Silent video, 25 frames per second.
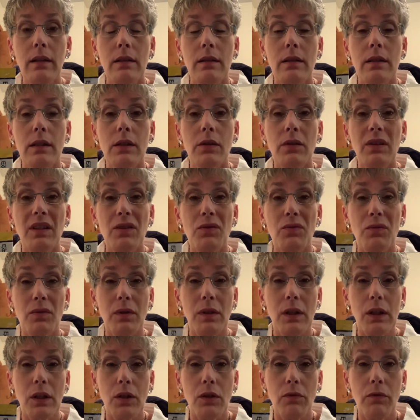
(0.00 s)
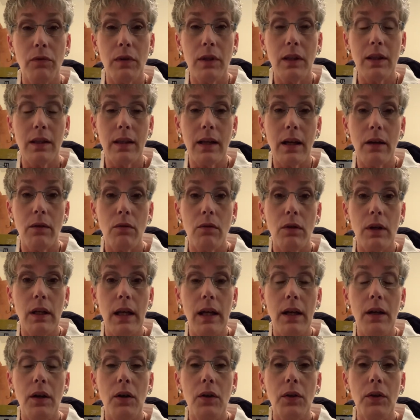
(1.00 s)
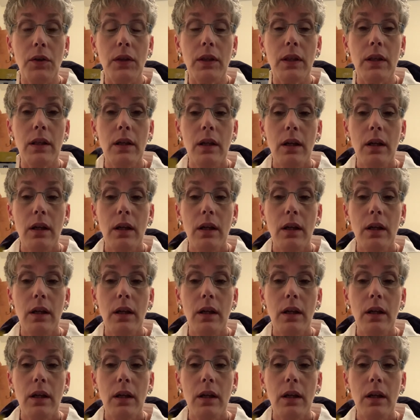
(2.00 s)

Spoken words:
so it's really good for the thyroid health.